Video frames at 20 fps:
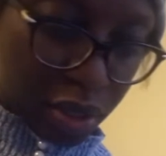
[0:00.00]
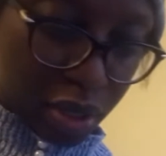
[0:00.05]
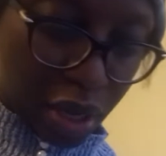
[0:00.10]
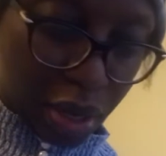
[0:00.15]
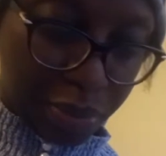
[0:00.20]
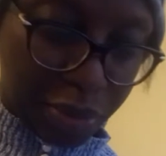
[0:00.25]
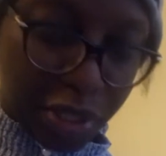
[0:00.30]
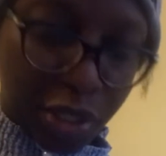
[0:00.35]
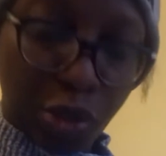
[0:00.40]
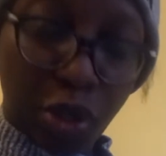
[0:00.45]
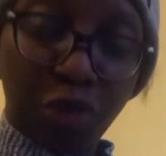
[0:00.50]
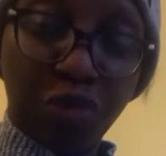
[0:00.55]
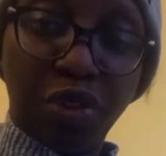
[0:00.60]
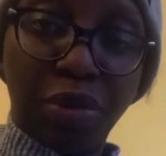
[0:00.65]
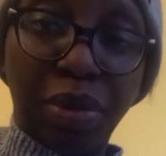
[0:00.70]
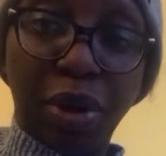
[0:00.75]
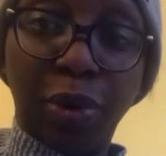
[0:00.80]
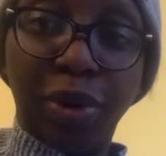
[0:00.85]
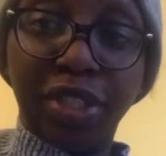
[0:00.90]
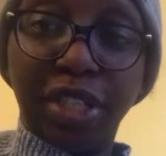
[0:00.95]
I'm just looking for
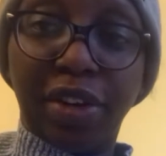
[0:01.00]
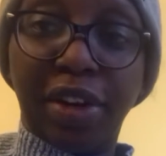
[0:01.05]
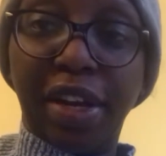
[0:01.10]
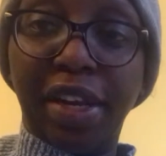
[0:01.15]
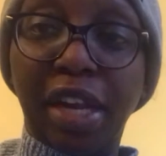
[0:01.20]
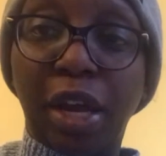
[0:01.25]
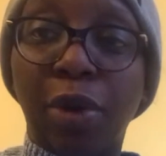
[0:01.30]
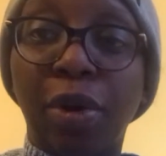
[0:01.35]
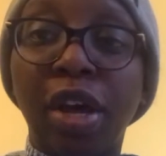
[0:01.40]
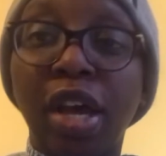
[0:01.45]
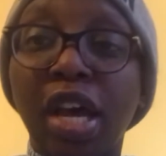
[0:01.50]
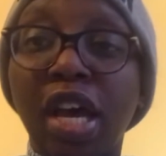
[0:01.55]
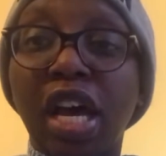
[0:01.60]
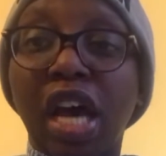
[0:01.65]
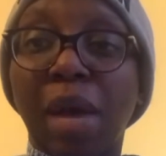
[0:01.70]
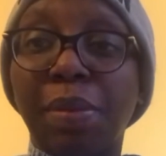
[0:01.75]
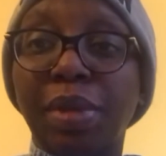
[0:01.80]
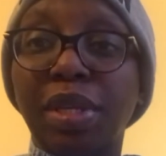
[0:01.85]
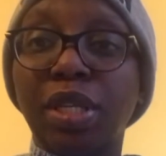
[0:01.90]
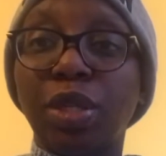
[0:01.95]
my water right now.
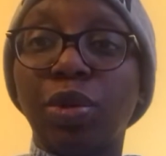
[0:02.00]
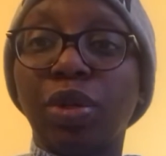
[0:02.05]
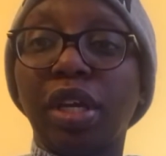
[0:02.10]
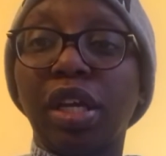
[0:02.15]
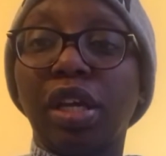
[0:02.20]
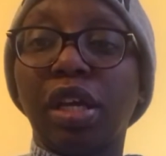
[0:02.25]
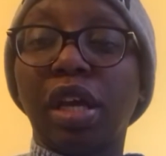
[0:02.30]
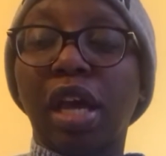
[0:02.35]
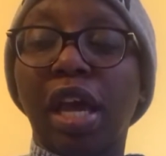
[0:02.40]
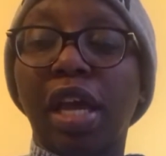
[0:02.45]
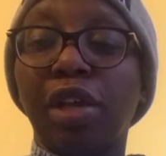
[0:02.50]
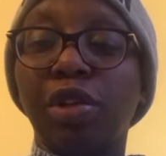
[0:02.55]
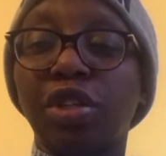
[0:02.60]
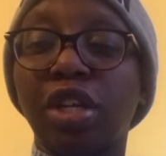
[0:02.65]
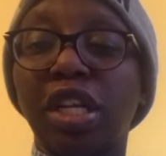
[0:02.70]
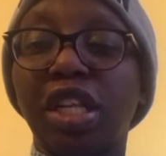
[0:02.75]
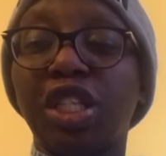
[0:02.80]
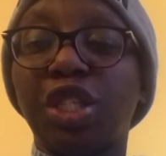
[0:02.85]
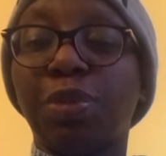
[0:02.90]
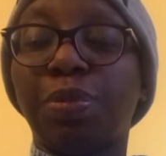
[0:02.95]
I'm just looking. I
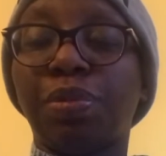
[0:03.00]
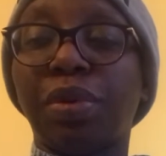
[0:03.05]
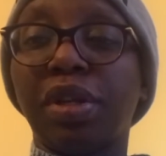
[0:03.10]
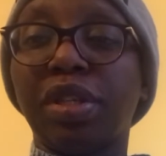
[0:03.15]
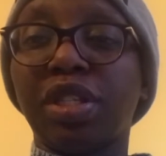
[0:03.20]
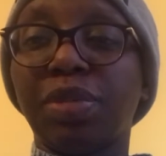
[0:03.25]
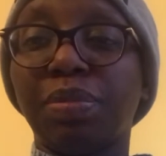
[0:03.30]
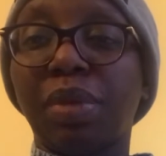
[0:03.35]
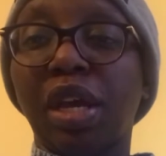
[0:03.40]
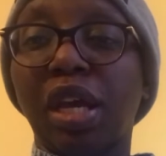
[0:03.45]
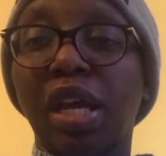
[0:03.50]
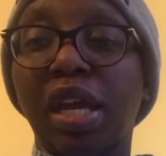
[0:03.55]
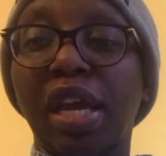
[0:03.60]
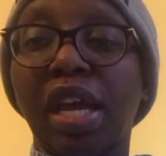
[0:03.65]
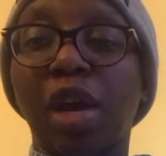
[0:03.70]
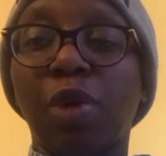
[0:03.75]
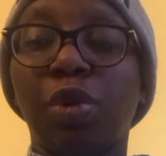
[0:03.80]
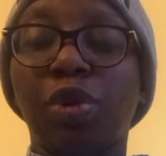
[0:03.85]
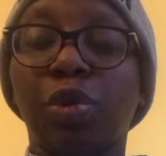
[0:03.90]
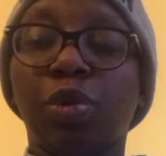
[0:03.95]
usually spritz my
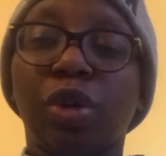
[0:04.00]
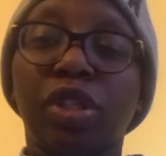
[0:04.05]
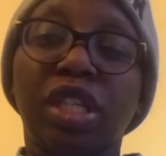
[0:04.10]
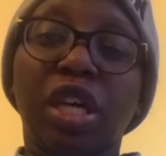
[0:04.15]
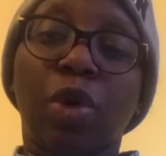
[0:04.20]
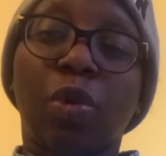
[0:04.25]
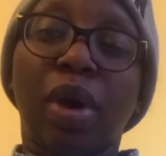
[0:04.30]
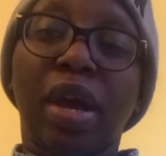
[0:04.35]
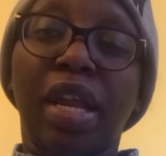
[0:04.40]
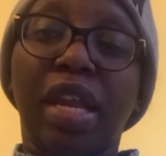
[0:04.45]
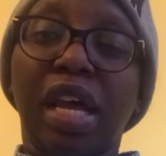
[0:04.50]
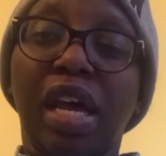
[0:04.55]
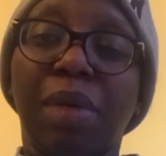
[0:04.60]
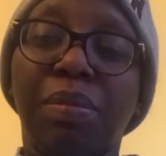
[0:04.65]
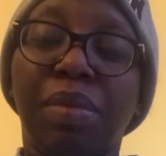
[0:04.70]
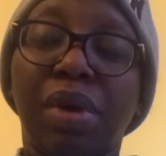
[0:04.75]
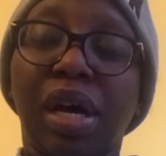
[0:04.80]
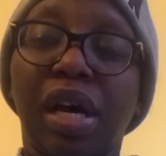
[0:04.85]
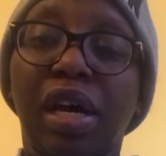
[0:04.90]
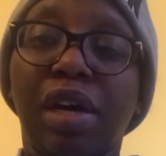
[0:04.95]
hair with water while
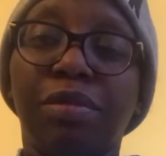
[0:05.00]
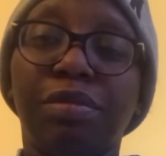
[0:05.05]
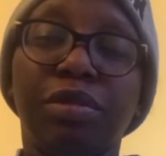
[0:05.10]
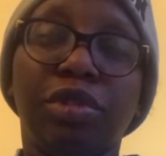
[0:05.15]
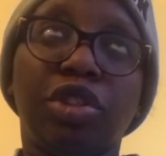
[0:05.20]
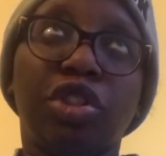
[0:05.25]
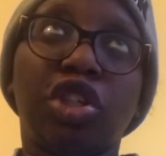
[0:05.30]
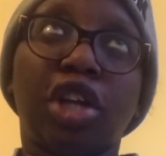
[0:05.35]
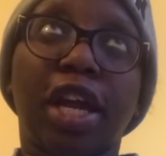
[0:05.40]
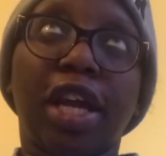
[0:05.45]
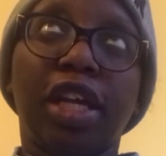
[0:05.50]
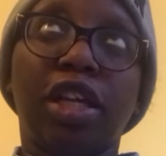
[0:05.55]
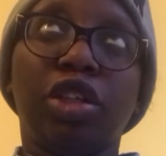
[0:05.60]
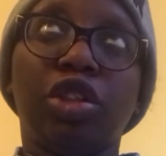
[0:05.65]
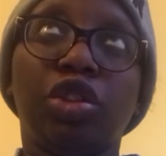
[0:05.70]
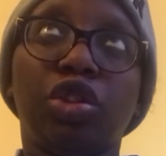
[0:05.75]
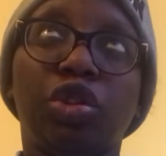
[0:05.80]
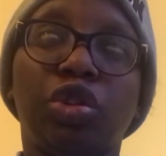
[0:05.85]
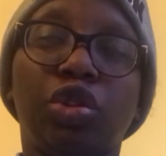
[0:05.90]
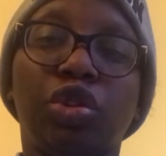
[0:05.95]
I'm trying
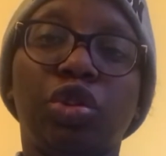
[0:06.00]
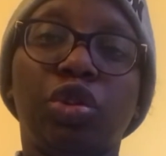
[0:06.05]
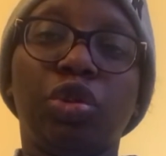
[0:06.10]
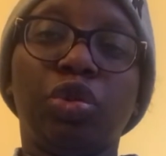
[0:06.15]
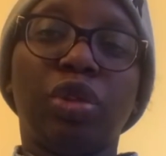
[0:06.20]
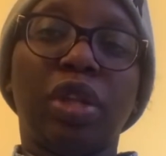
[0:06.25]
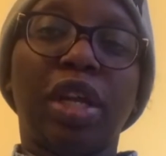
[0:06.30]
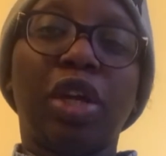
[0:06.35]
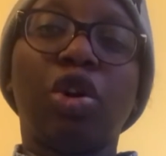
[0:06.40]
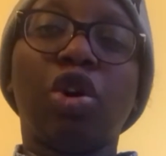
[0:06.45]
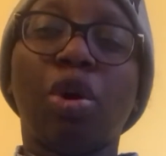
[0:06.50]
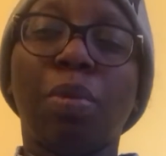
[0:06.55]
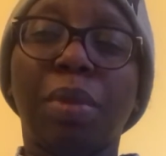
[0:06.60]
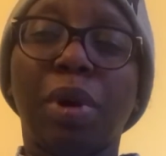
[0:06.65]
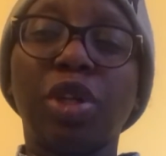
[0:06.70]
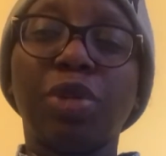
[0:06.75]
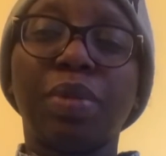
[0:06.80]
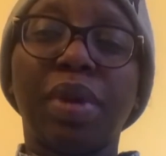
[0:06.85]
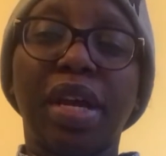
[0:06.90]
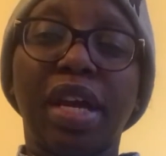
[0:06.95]
to like comb
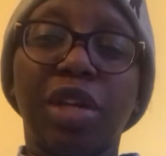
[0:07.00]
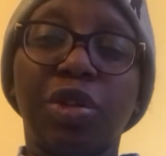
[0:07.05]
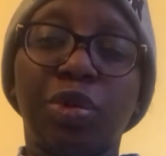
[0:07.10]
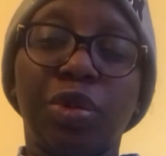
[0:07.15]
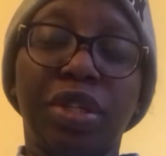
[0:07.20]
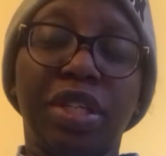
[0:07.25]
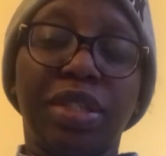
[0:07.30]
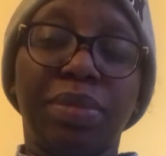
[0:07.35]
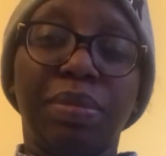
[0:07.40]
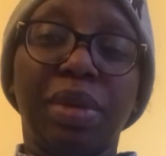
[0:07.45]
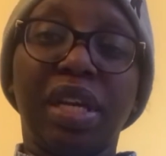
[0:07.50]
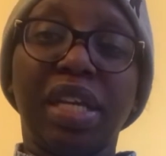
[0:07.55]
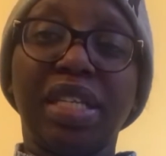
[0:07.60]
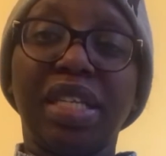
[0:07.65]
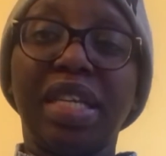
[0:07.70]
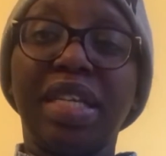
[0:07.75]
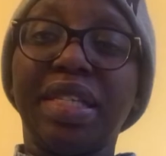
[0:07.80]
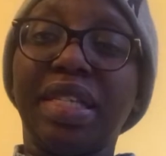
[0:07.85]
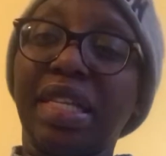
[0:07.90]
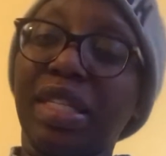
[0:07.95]
out my hair to make it
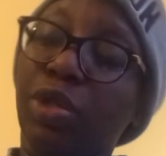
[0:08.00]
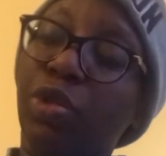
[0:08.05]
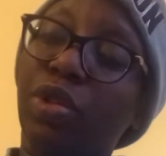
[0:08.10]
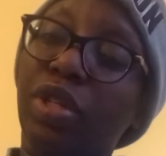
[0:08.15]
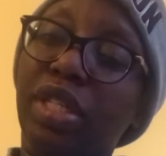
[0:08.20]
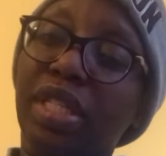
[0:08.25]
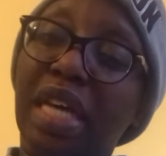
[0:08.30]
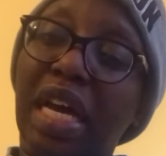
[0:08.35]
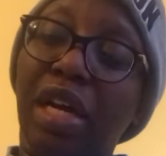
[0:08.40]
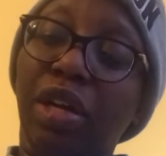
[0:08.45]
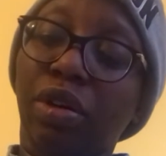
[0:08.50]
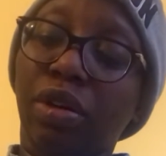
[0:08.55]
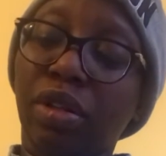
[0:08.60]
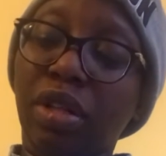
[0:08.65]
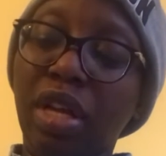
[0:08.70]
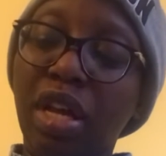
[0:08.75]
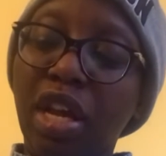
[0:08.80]
easy to detangle.